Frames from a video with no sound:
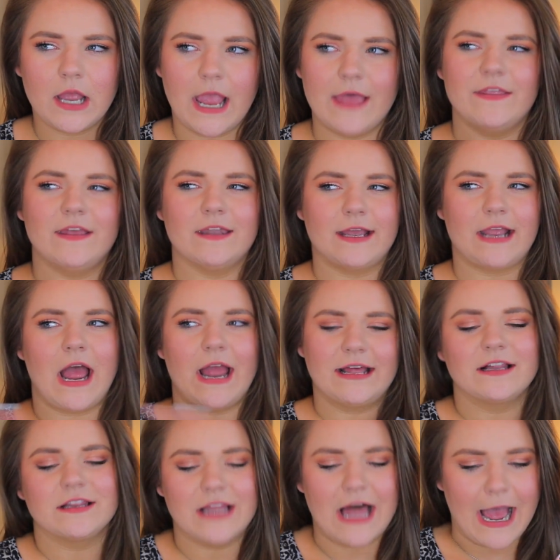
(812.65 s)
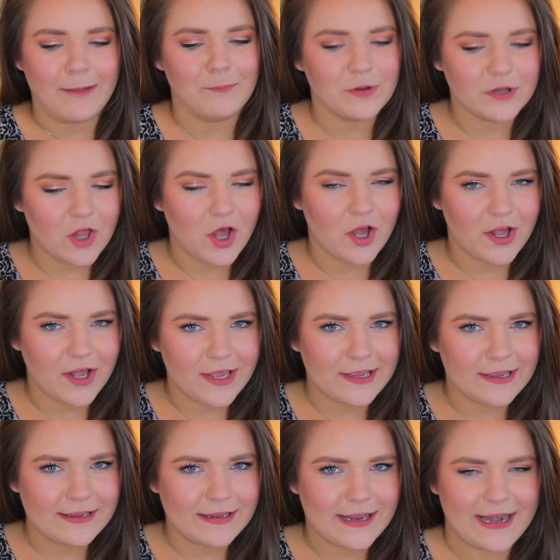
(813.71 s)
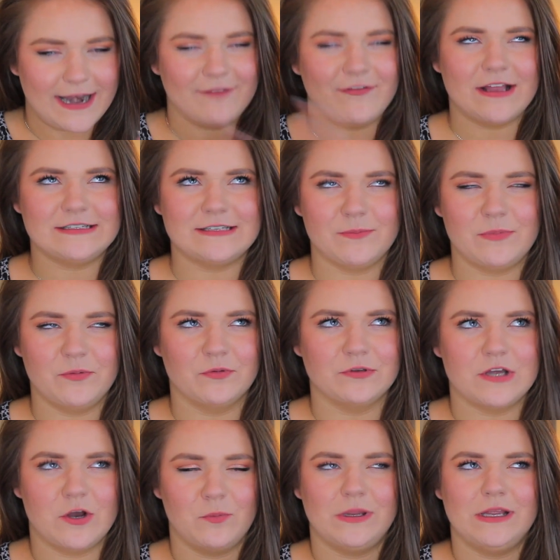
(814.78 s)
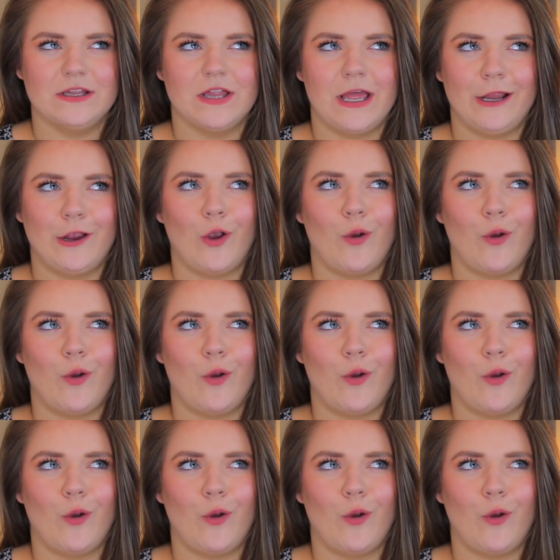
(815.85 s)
And then like I clap a lot, and I've had some people tell me like,